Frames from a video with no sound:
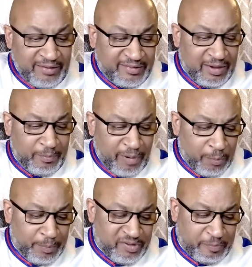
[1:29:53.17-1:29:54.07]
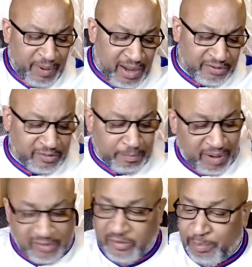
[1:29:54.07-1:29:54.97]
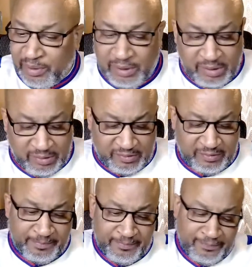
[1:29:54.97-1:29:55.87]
said purpose, passion, possibilities,